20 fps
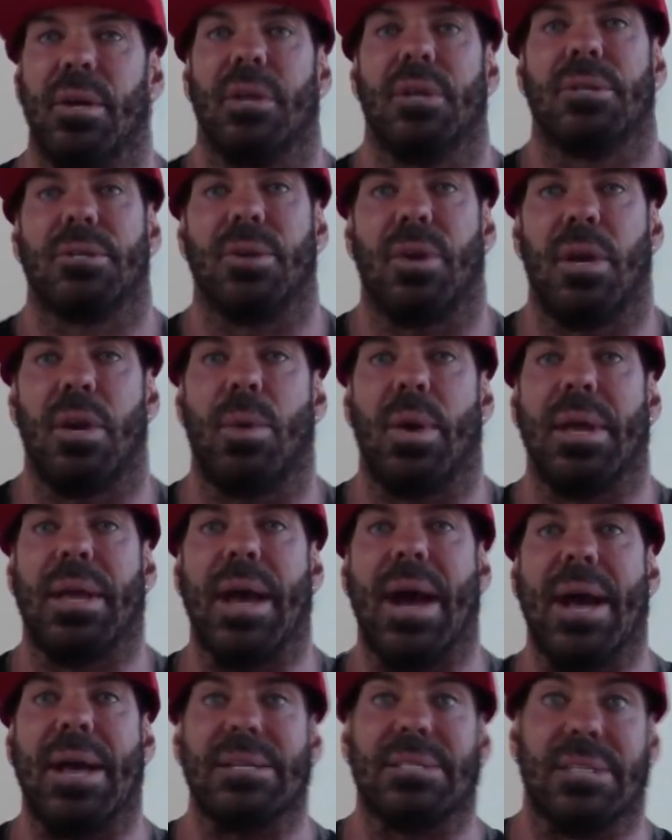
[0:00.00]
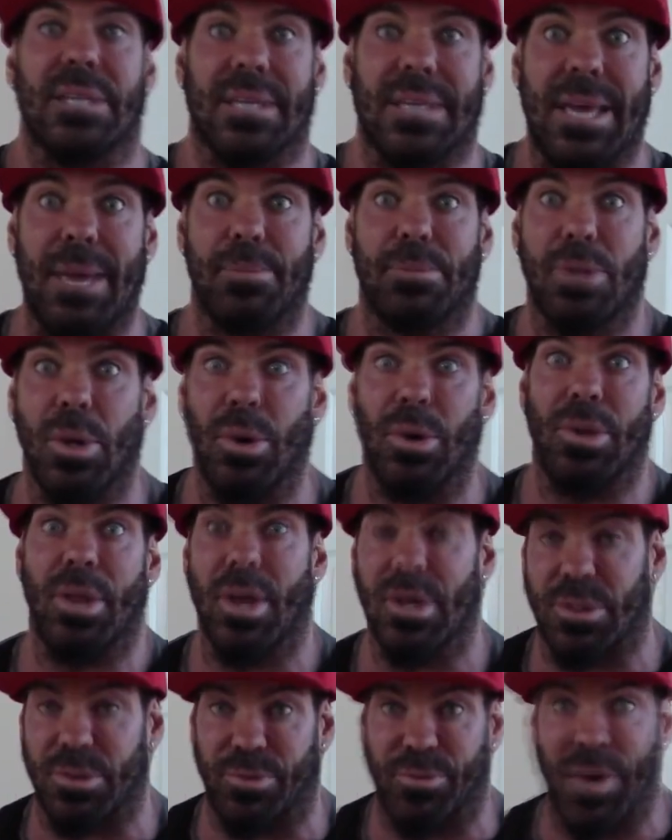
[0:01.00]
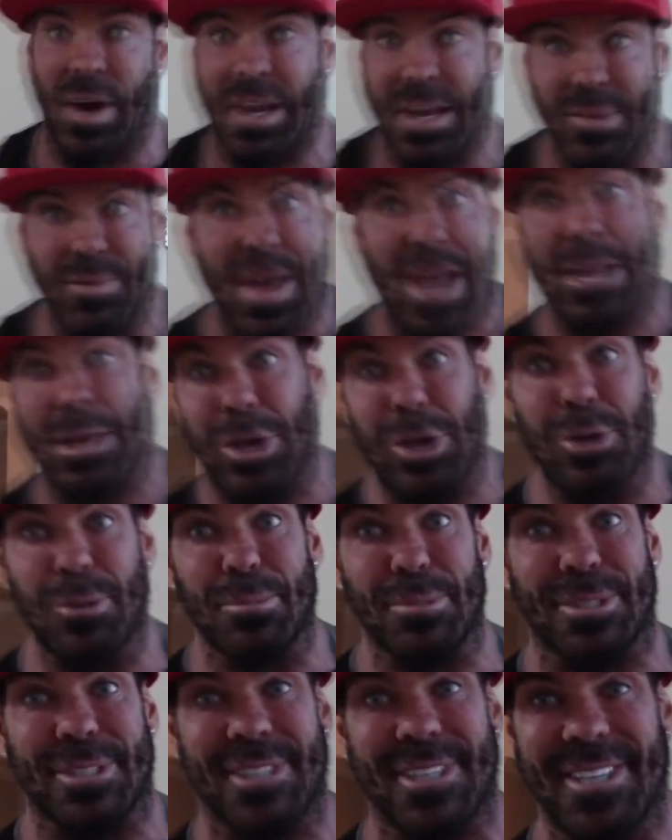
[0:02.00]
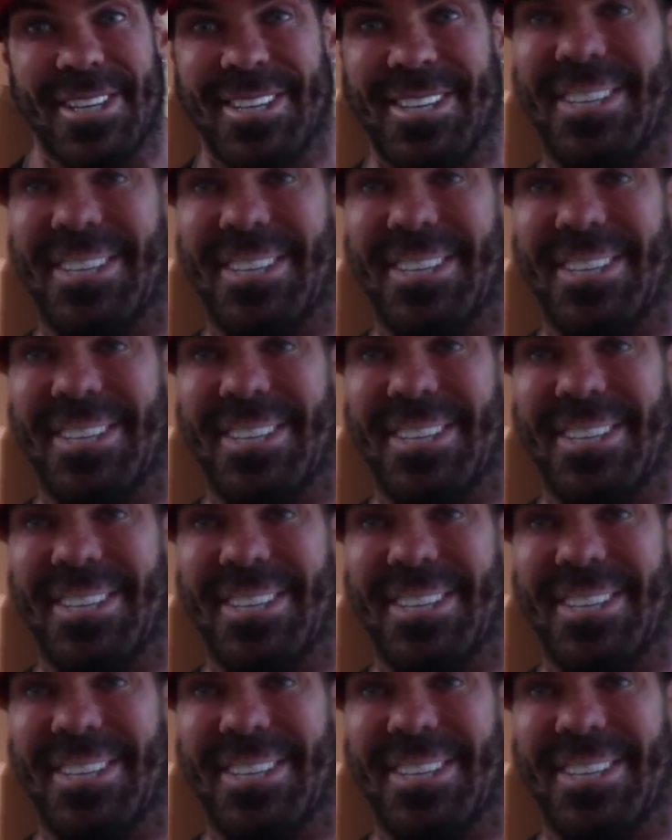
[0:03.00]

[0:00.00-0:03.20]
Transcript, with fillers: So anyway, guys, keep doing those fucking vacuums.